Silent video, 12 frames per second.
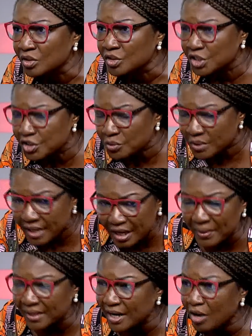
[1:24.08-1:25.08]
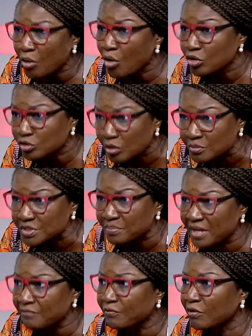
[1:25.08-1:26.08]
Did you hear about how condoms
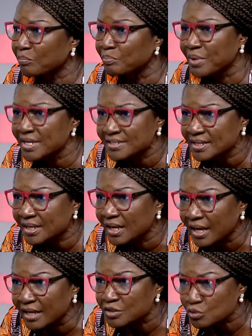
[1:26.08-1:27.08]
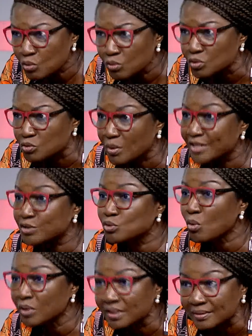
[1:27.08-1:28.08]
meant for basic schools were
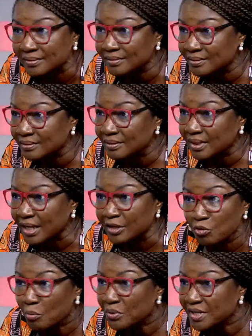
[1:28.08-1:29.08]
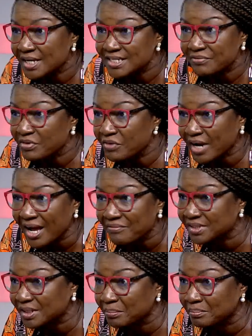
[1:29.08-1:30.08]
stolen and nobody has even
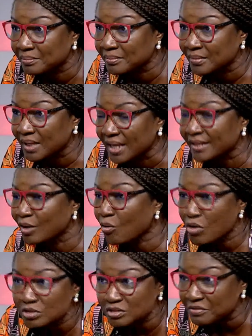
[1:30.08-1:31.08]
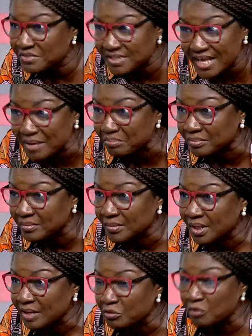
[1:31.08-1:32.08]
recovered them? And the cost of same.
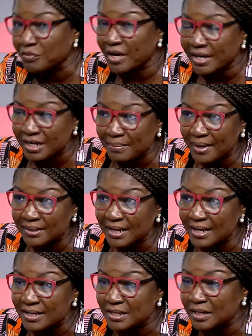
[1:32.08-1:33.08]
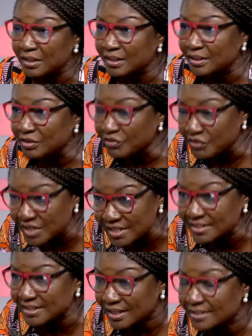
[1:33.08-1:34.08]
You've heard about
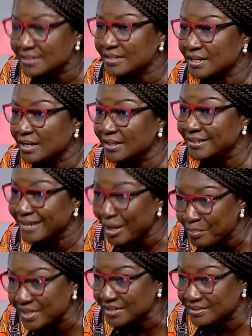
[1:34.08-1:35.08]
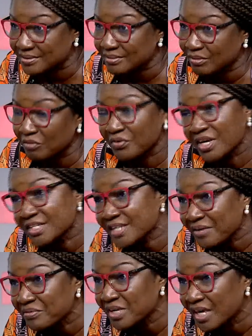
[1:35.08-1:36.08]
recent numbers of
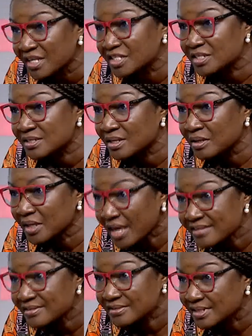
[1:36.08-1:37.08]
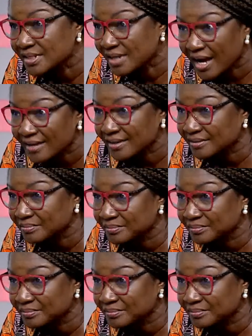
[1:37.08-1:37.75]
HIV/AIDS cases in Ghana.